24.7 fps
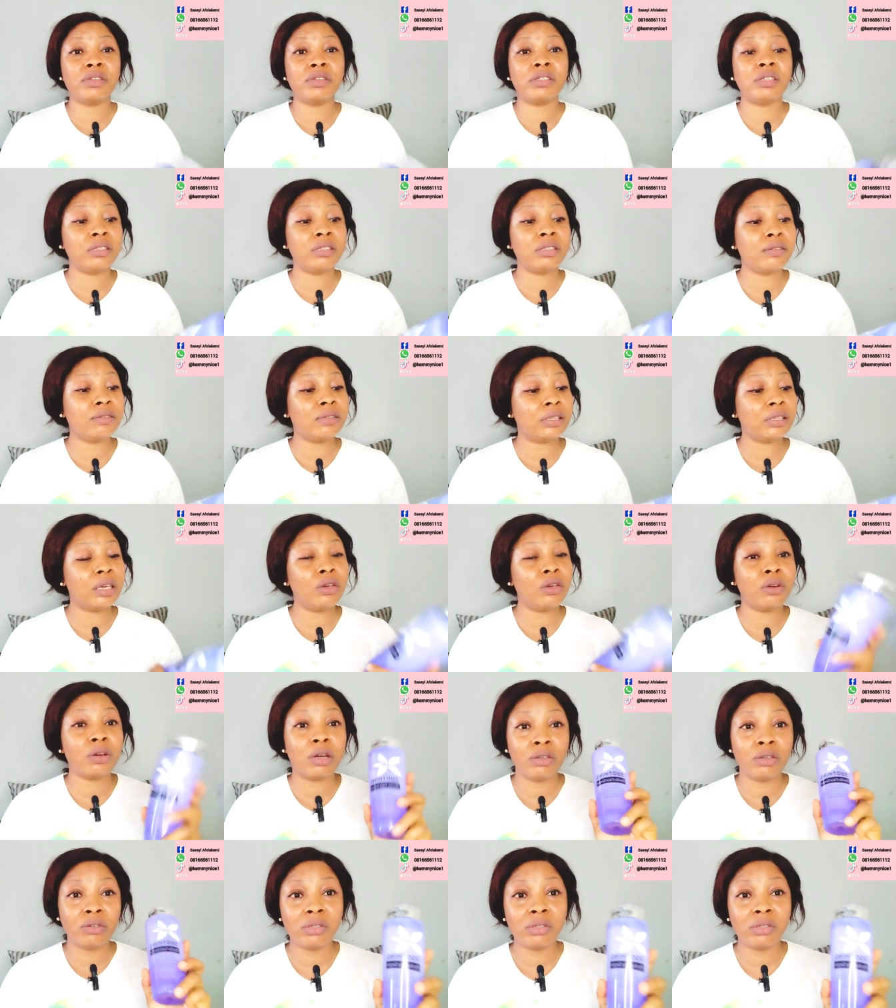a sensitive skin you
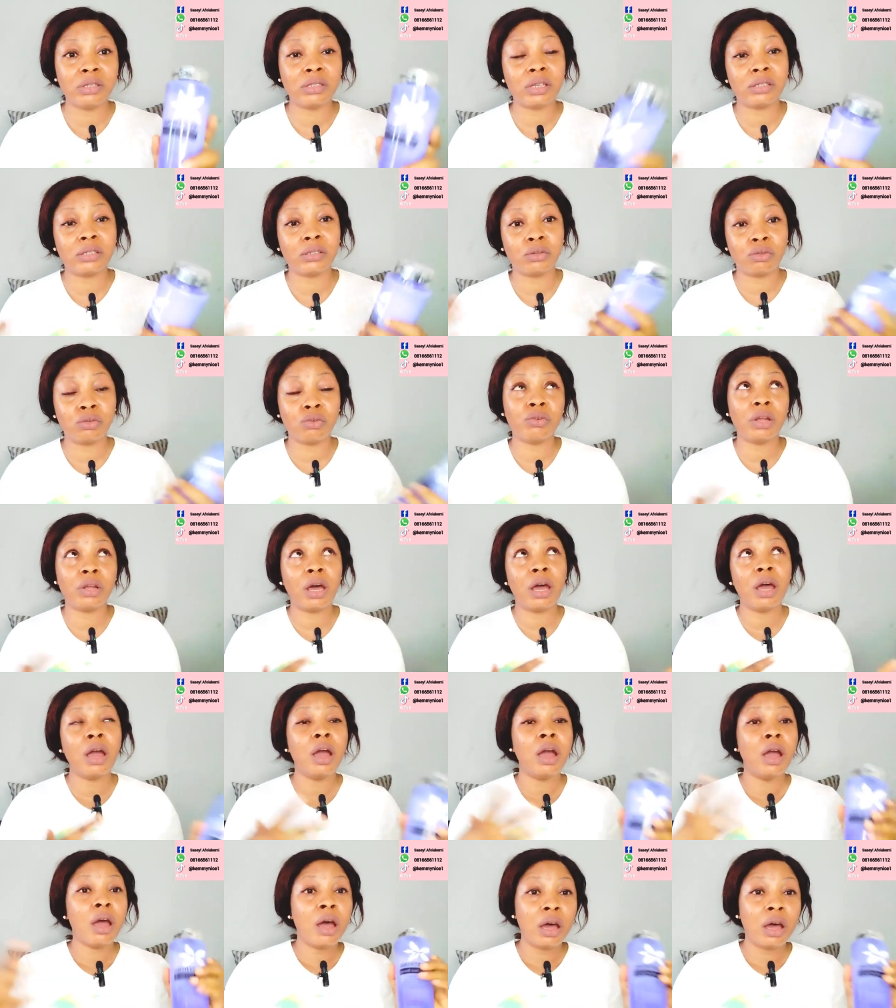can use this as a toner
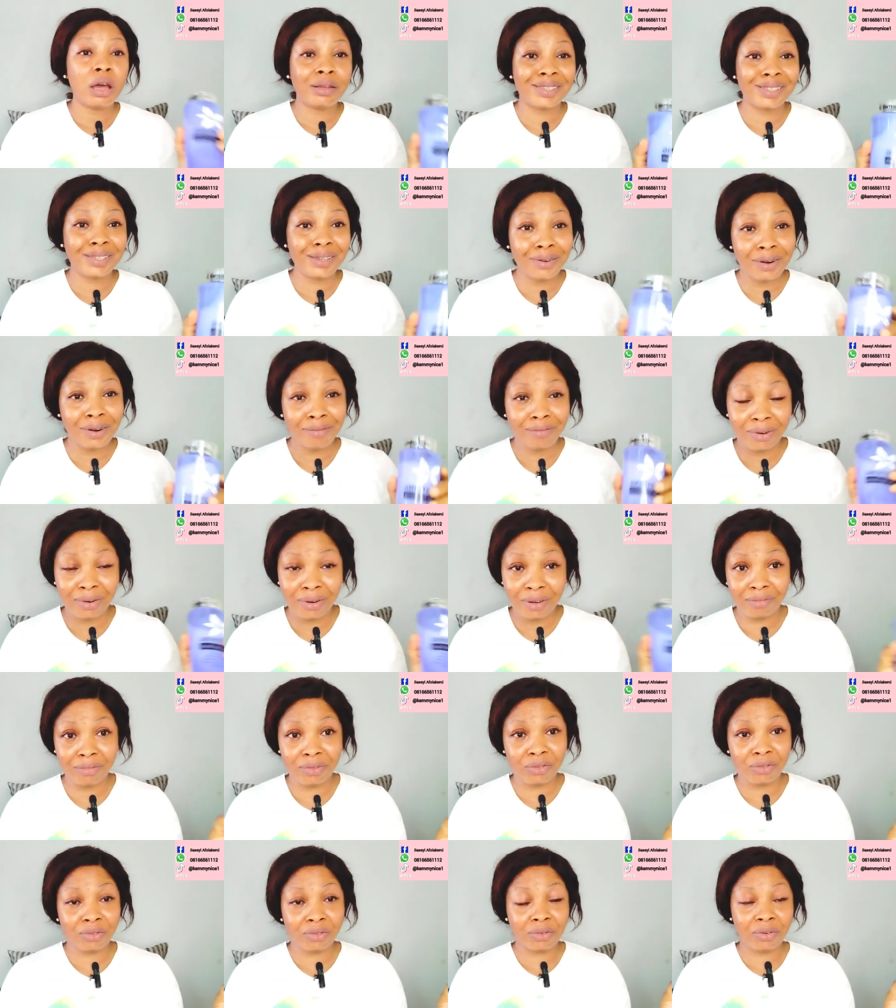a serum or a
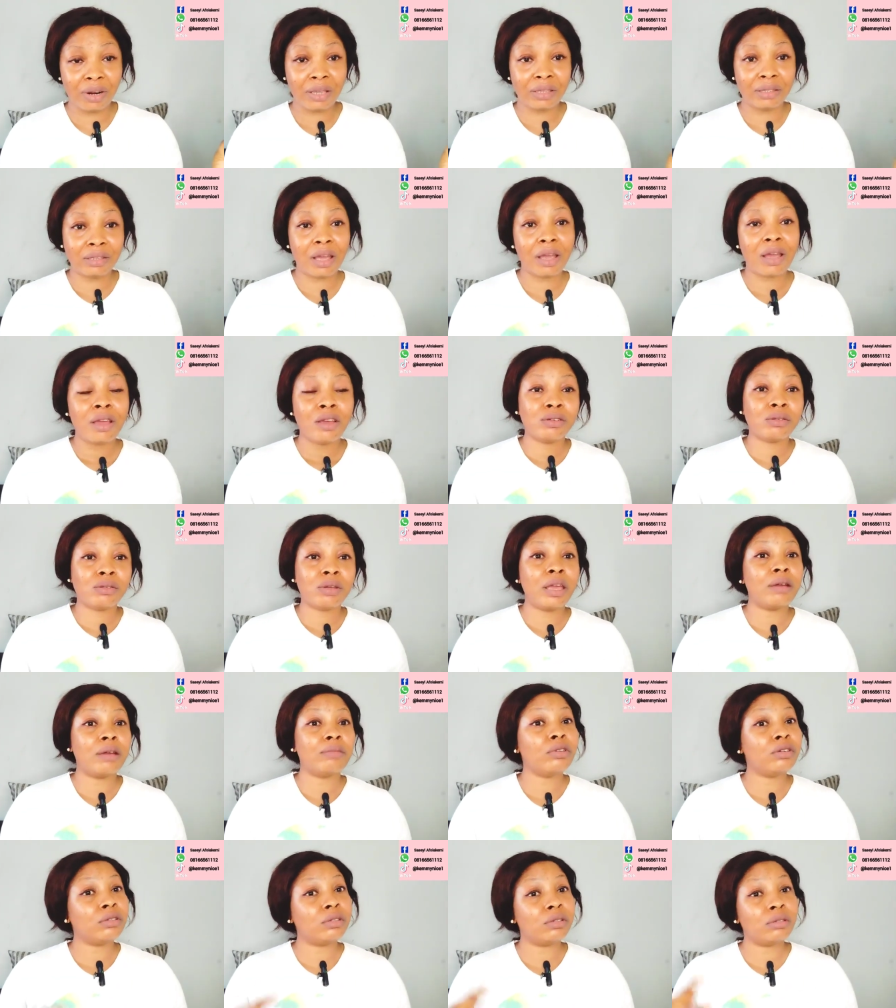moisturizer so i am
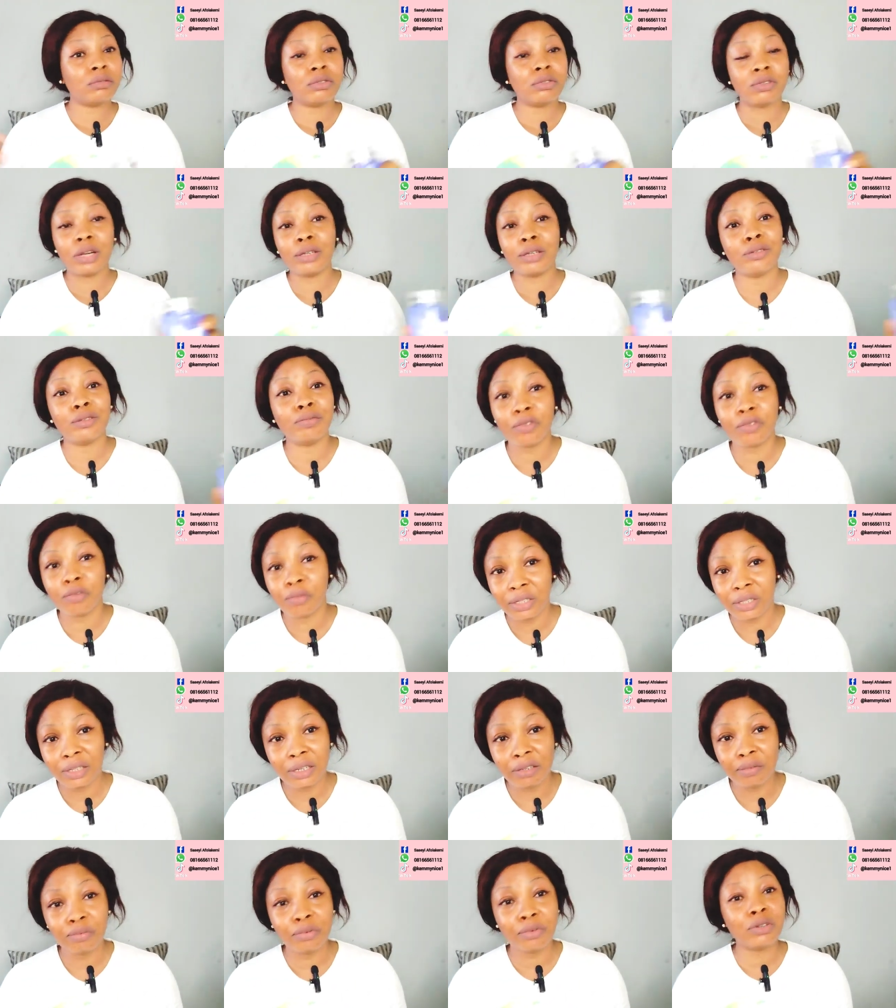not trying to promote
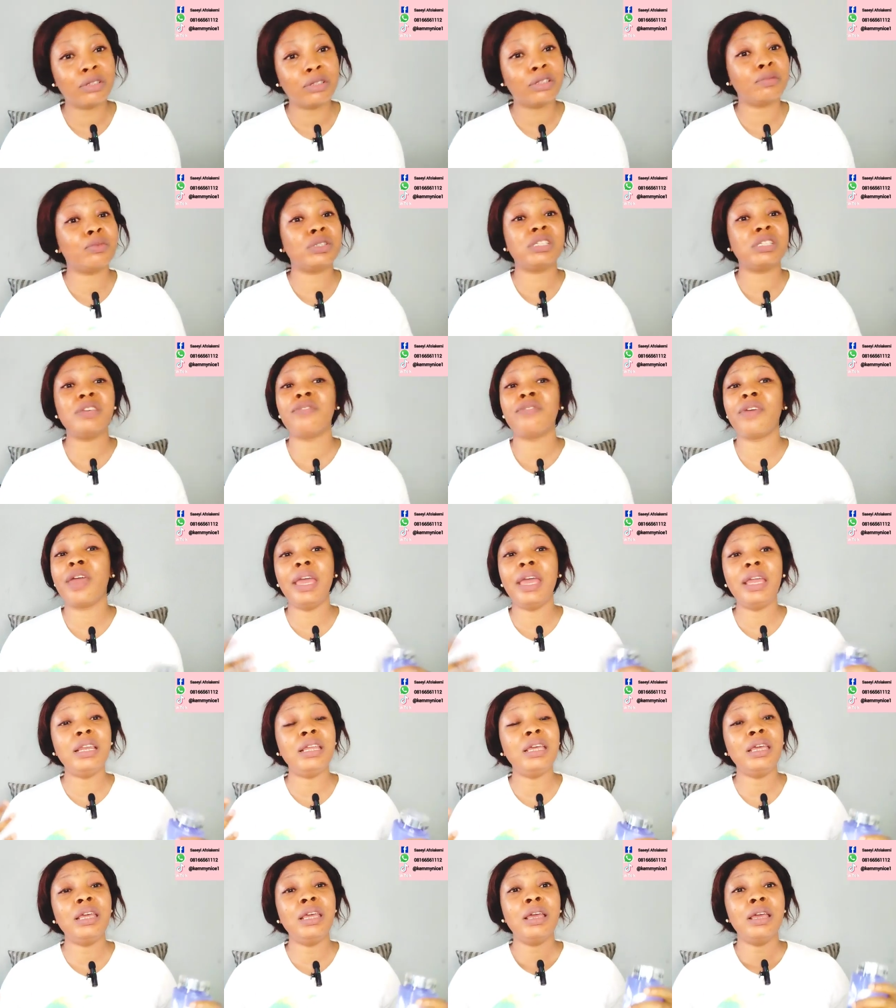any product but if
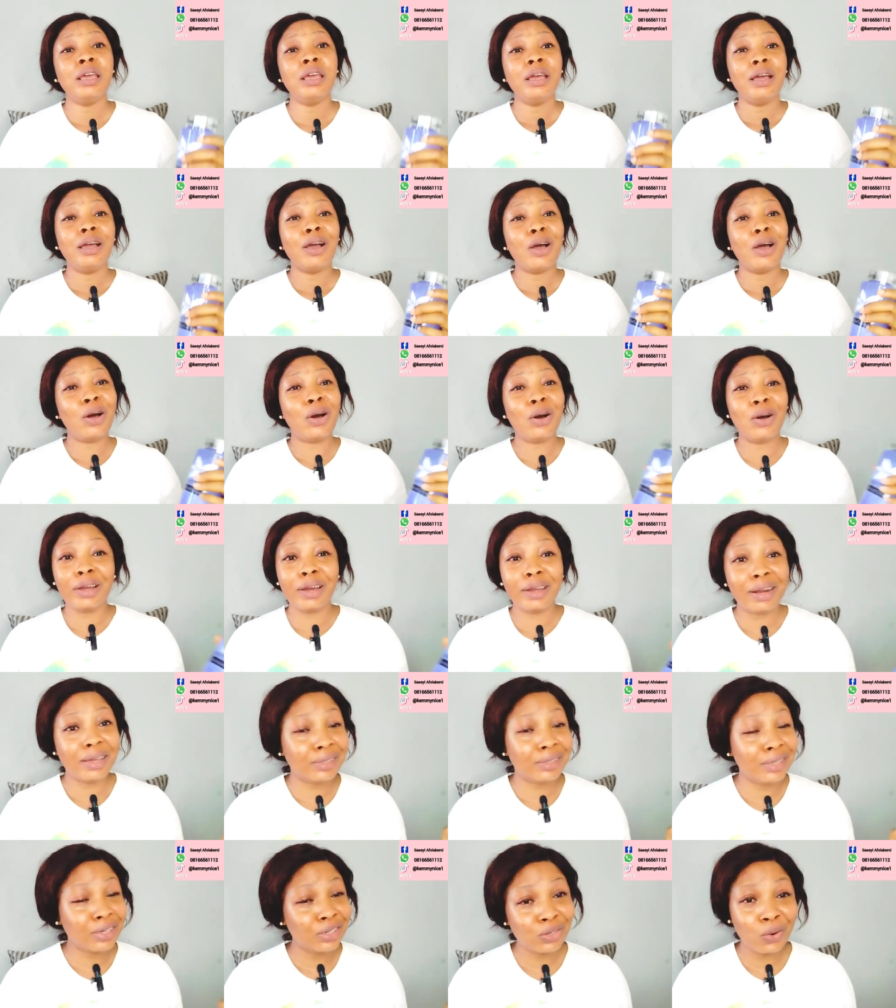any
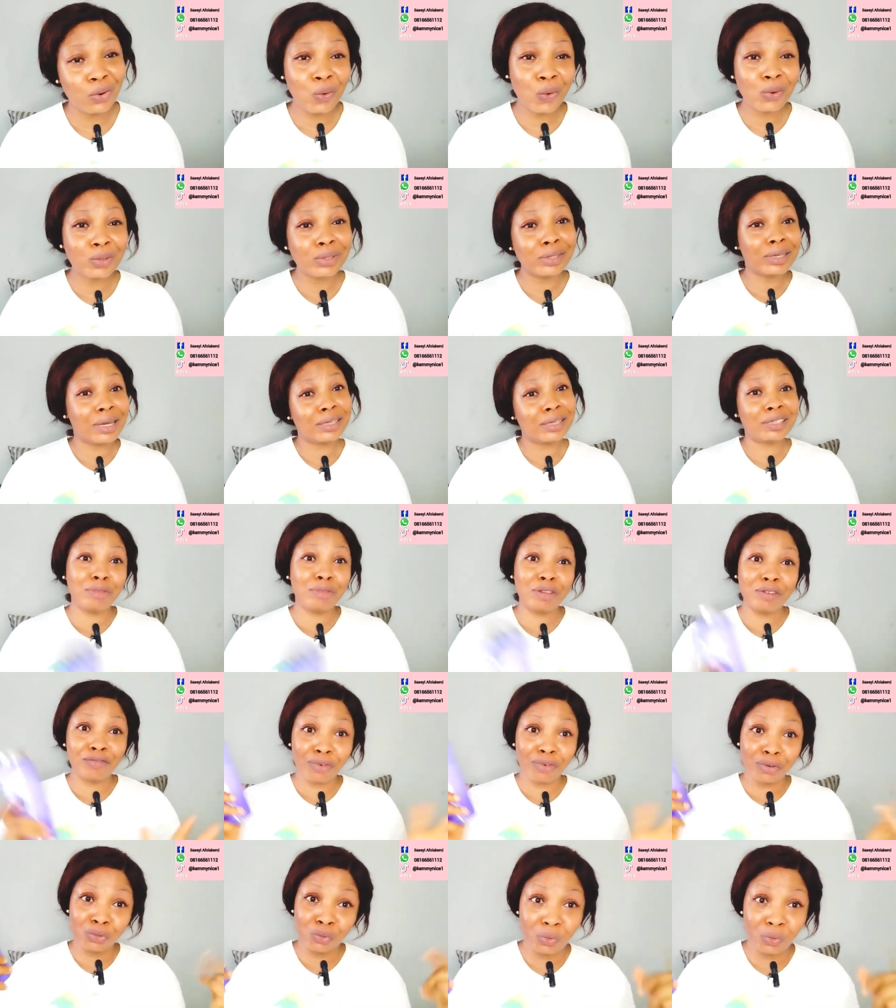organization contact me
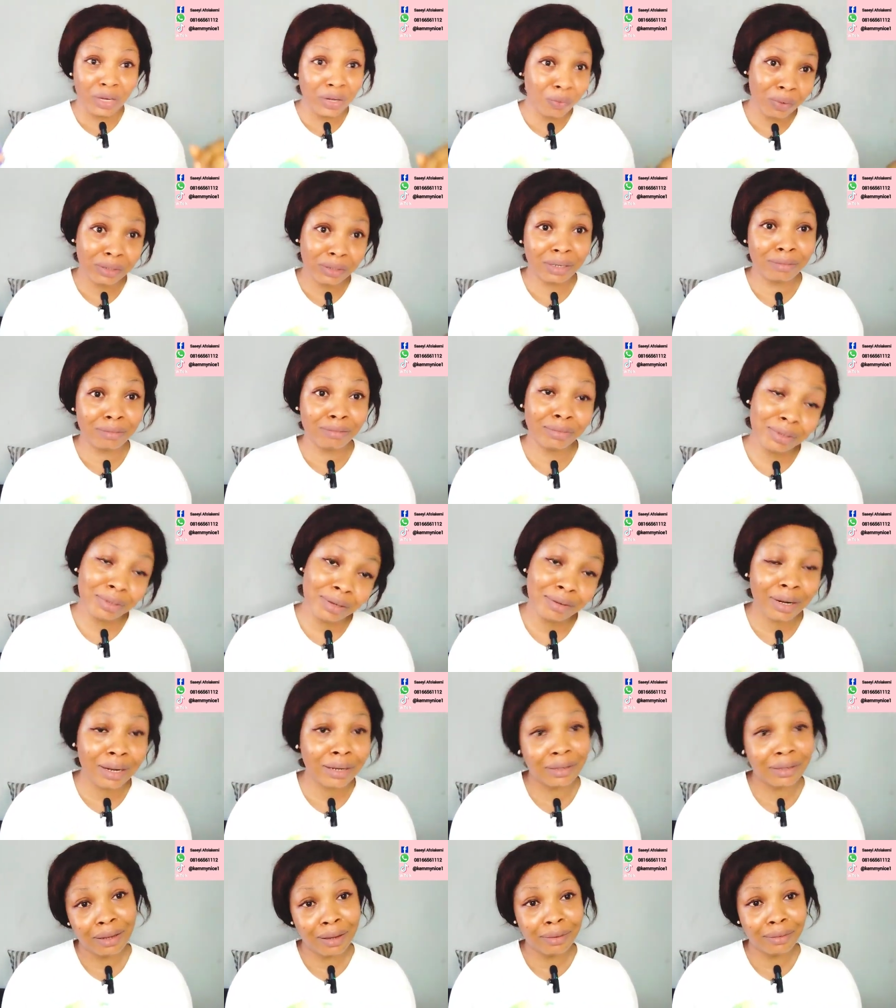for doing what I'm doing
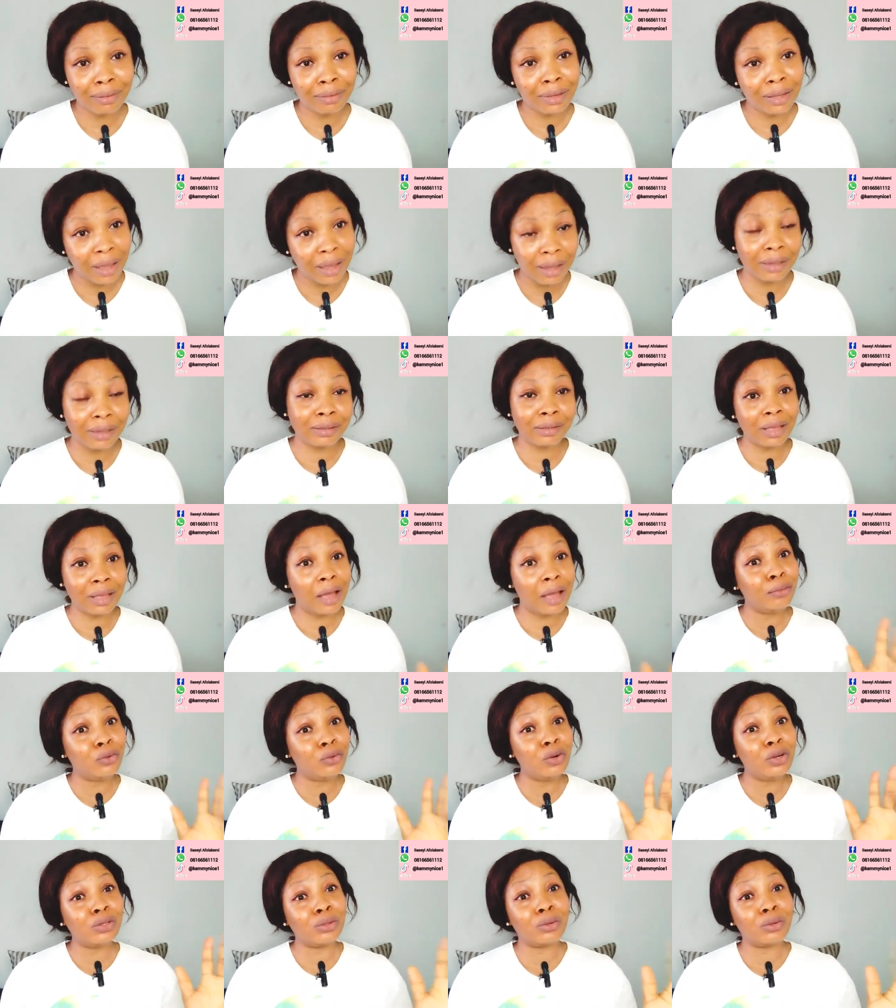right now, guys, I'm
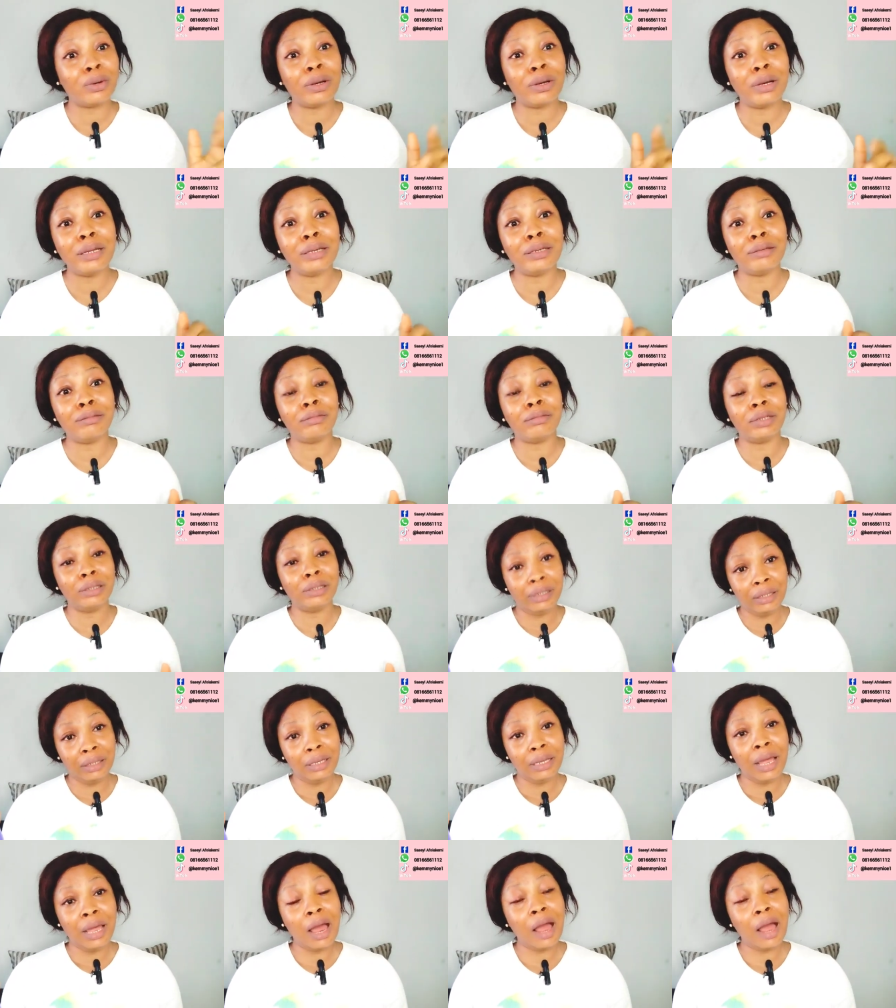going to collect the money.